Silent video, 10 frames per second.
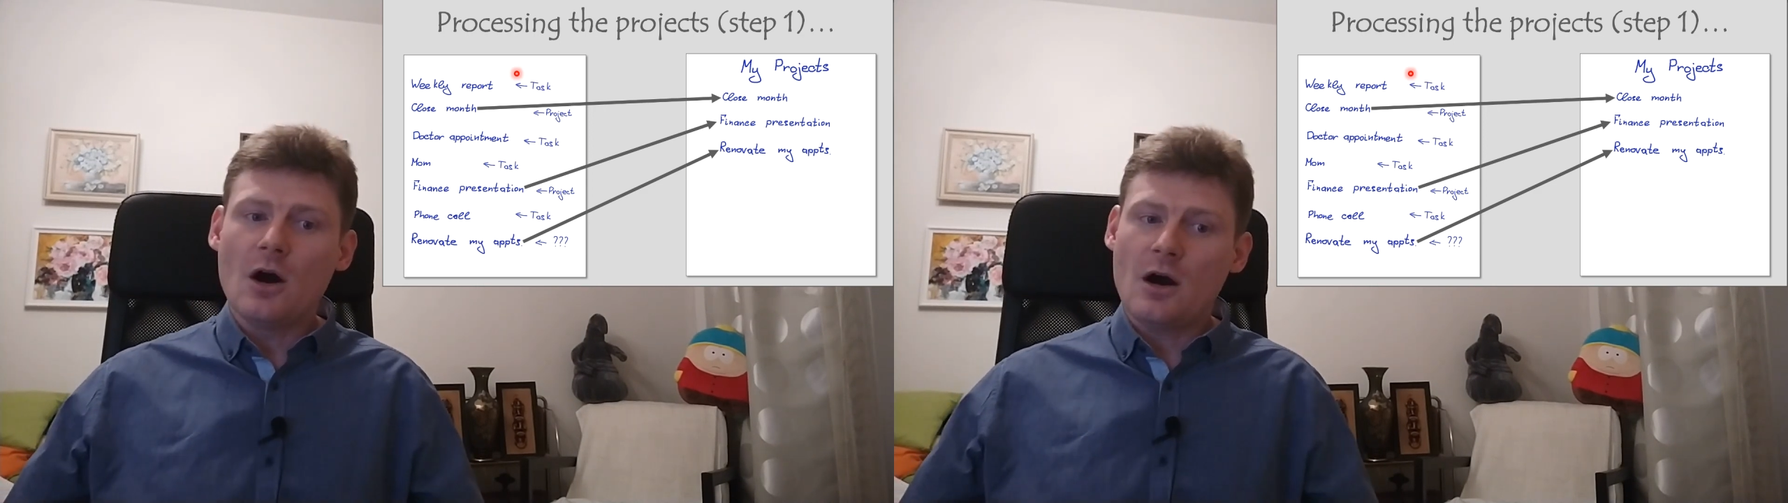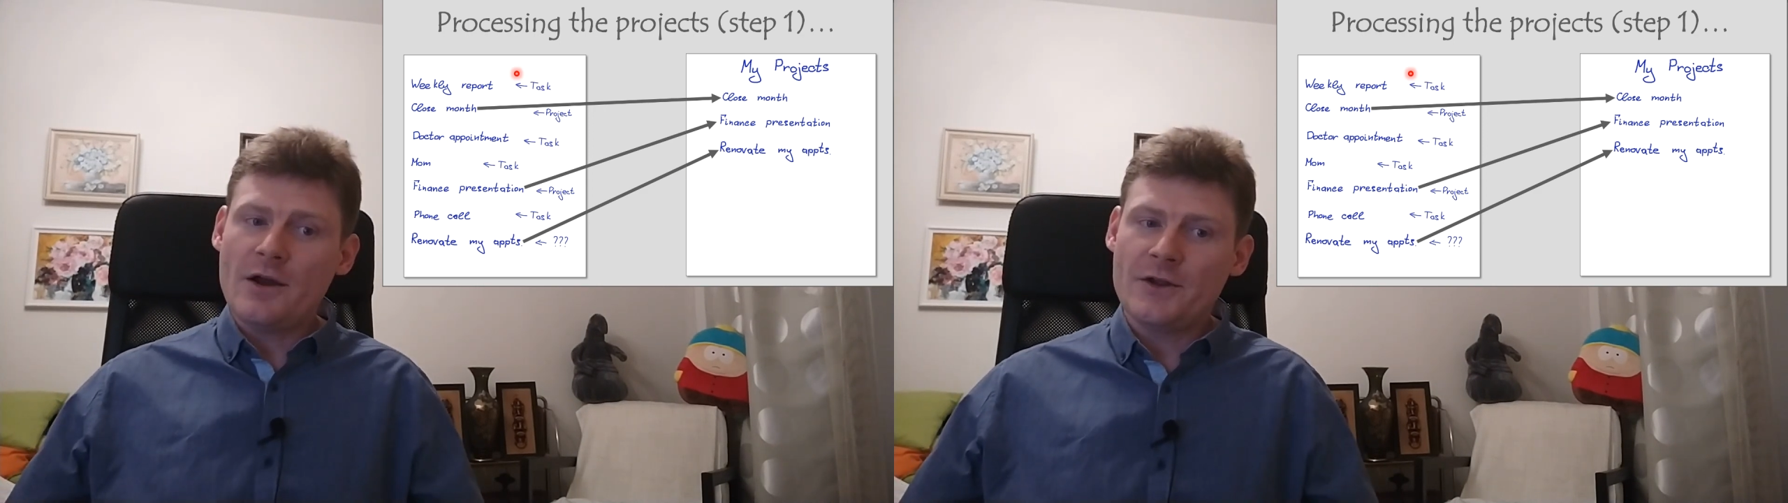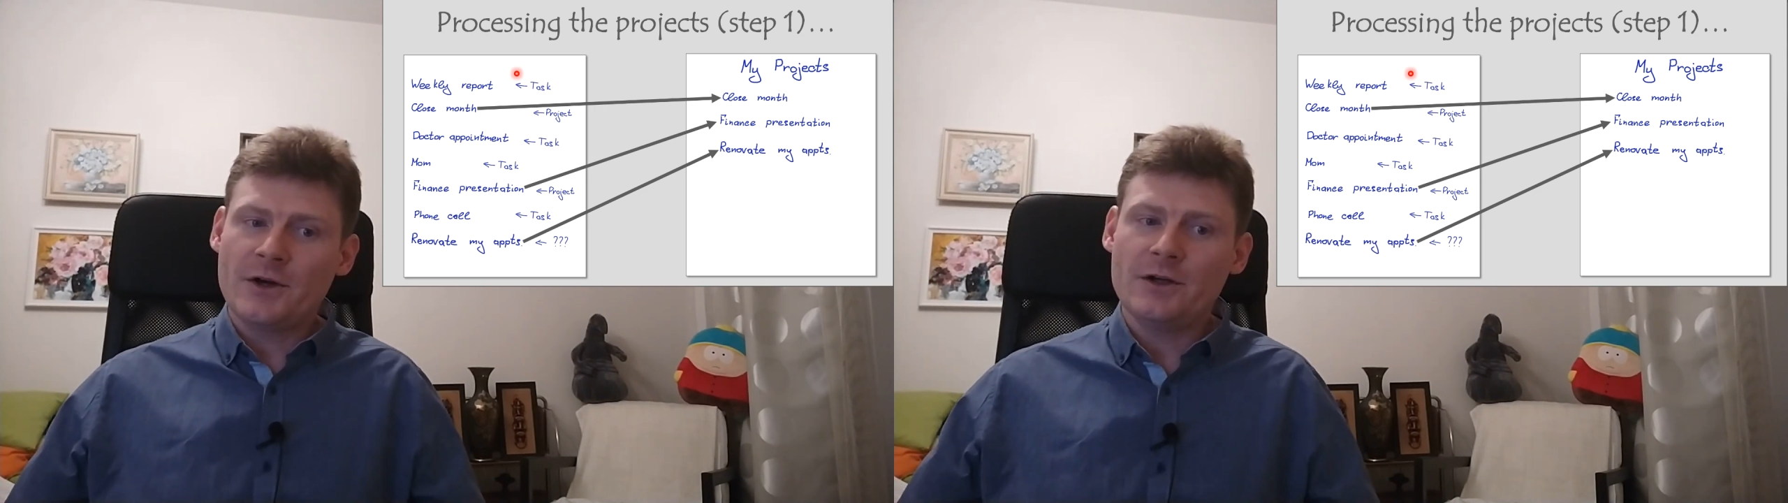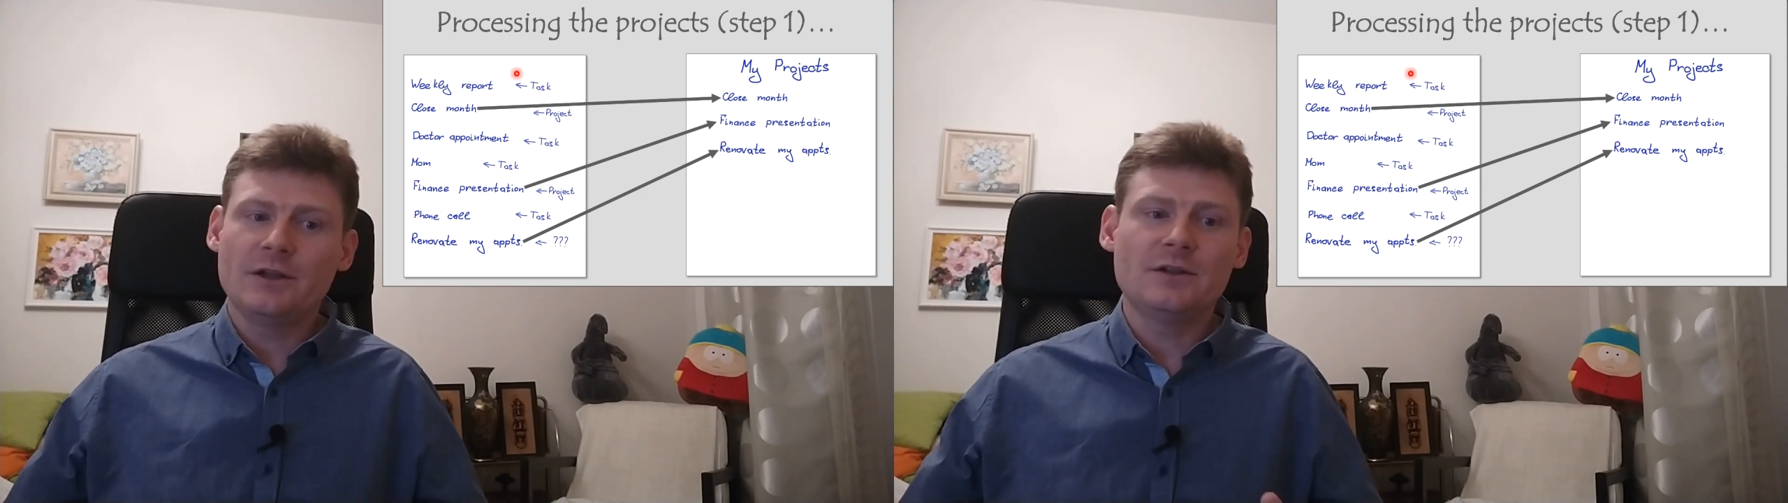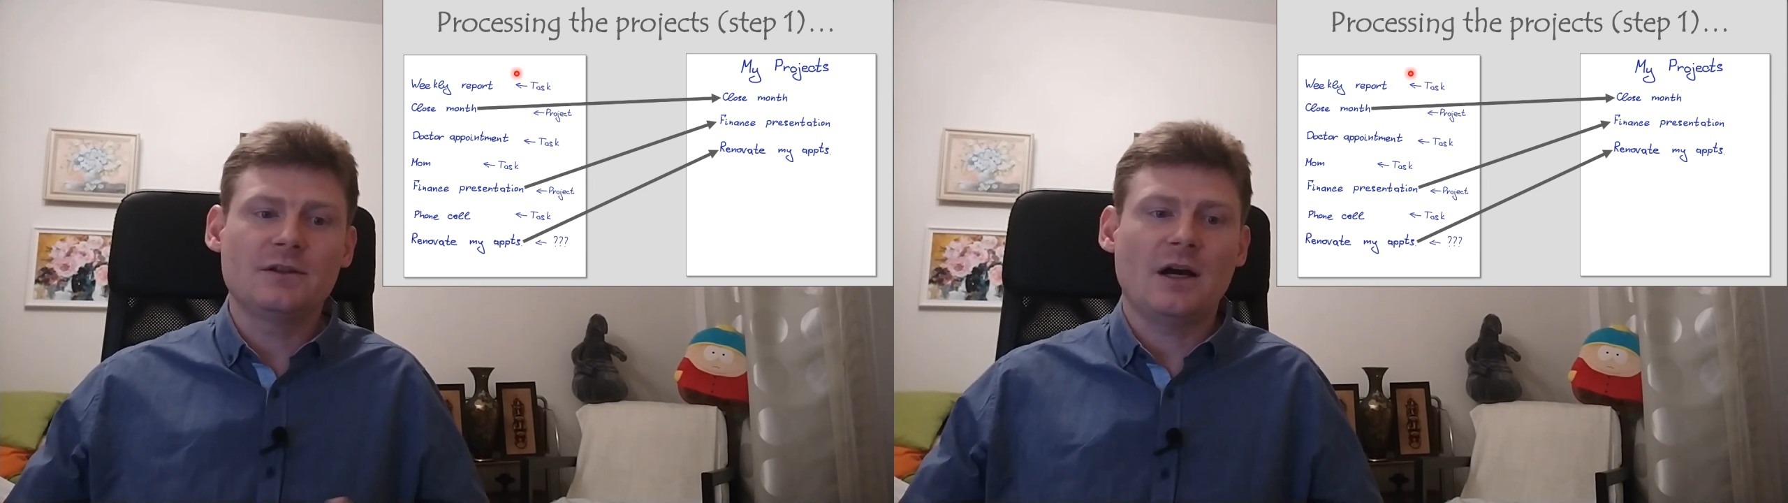either
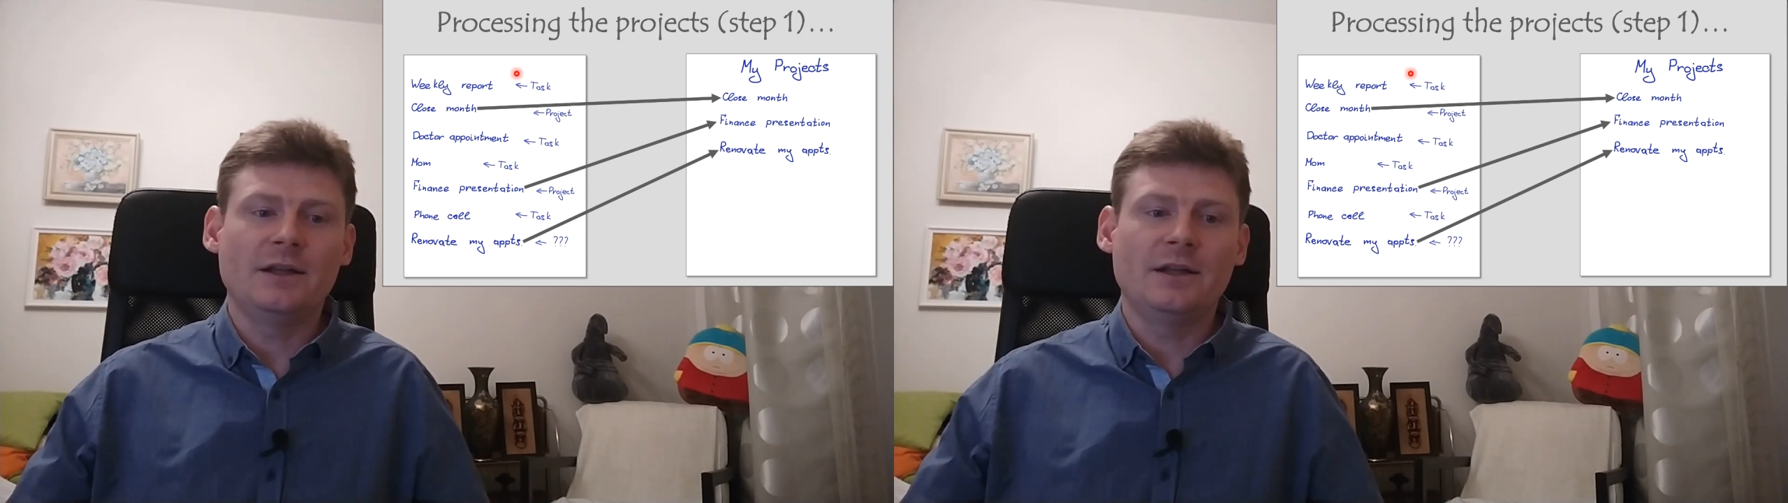it is